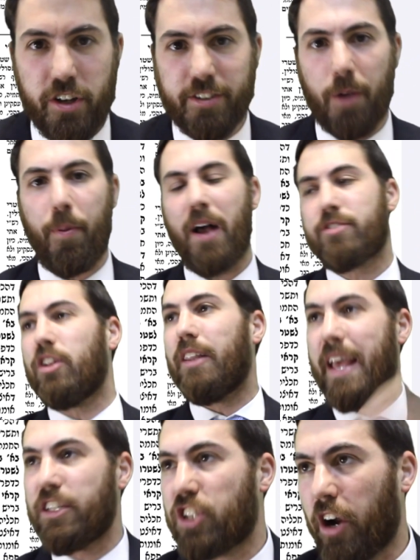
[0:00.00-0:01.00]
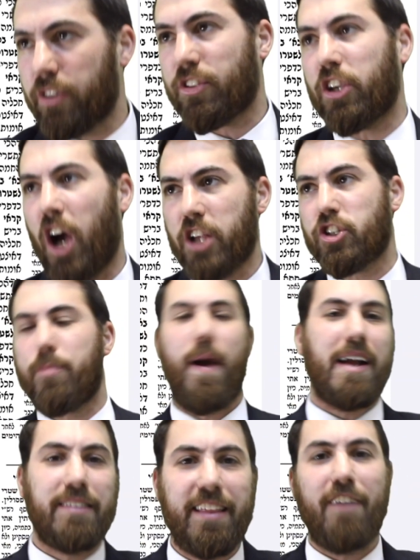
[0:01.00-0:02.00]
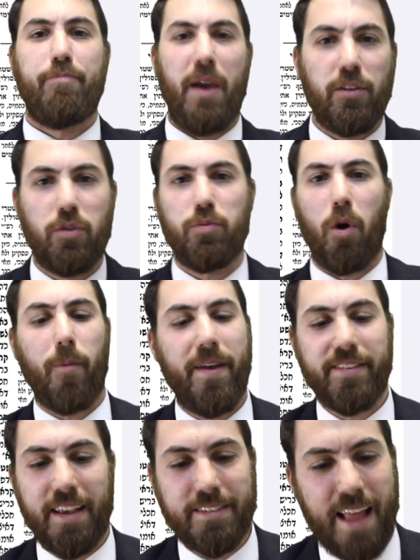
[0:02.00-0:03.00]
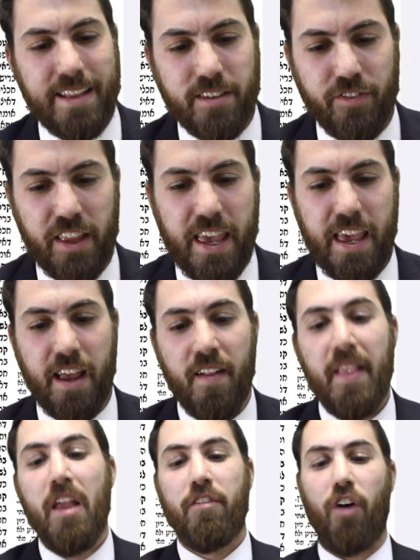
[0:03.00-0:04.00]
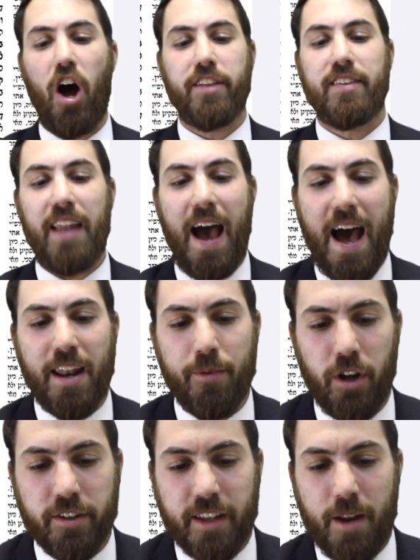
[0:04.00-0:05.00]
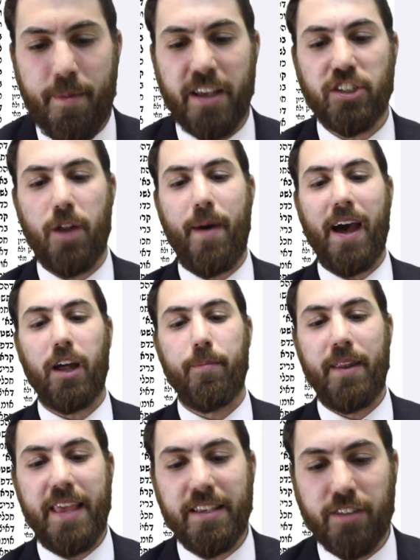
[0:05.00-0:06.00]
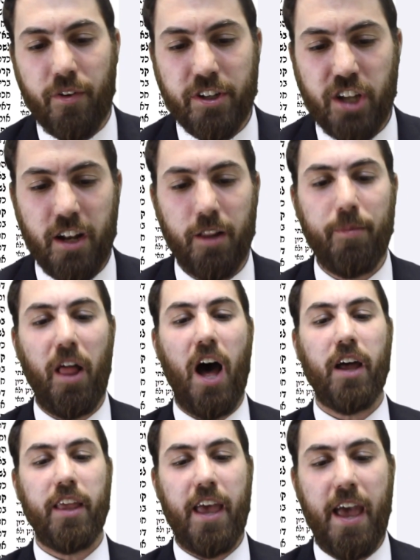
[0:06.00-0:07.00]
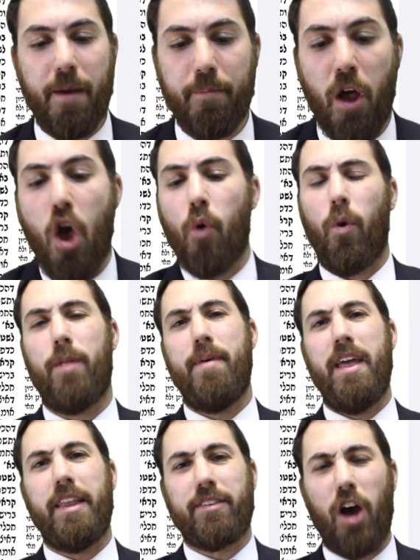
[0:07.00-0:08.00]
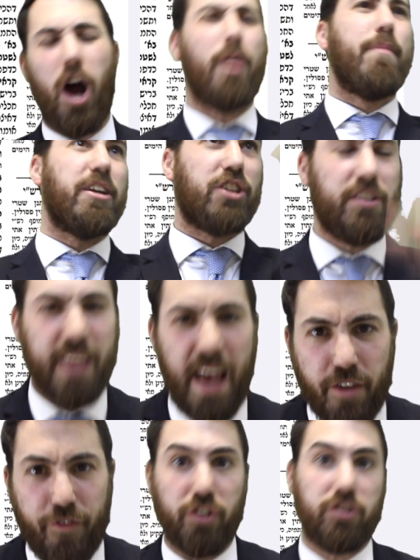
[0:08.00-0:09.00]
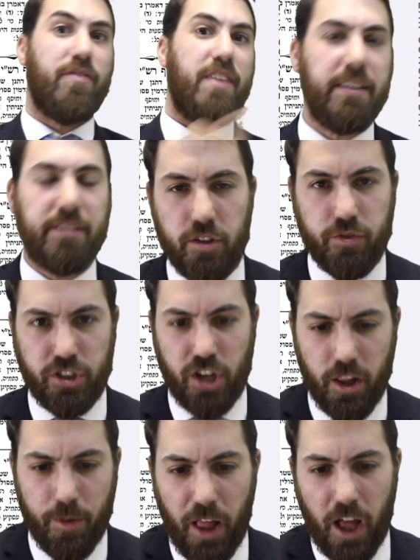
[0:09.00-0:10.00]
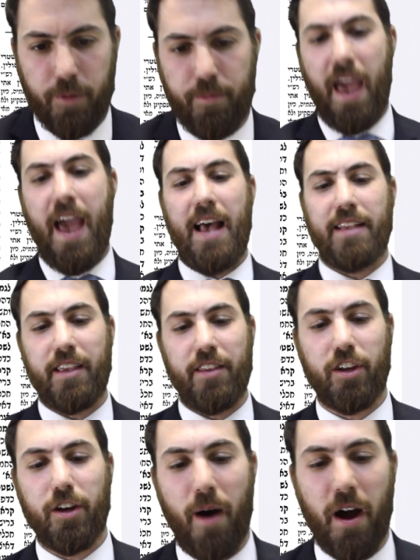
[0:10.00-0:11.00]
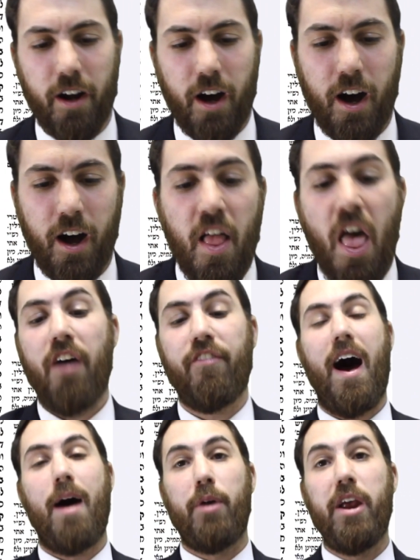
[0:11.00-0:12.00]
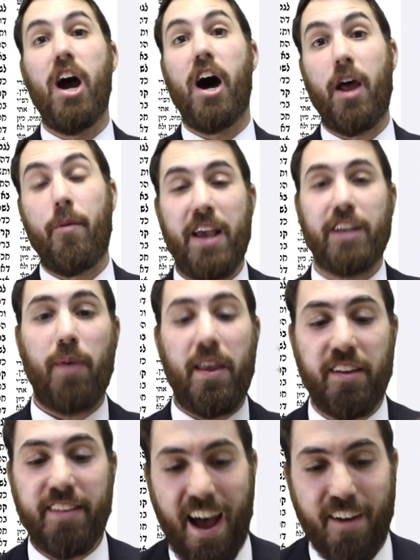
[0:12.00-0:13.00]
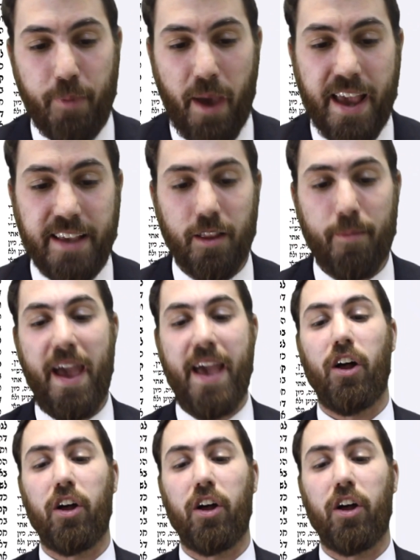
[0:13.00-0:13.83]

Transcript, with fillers: are possible, late Shtarais are kosher back to Daviz. We spoke about this extensively. Vatnan, we learned in a Mishnah Bachar bin Nisan, Rosh Hashanah One minute. Our Mishnah said the first of Nisan is Rosh Hashanah Asking the Gemara, Vamrinon, and we explained in Daviz, Lamay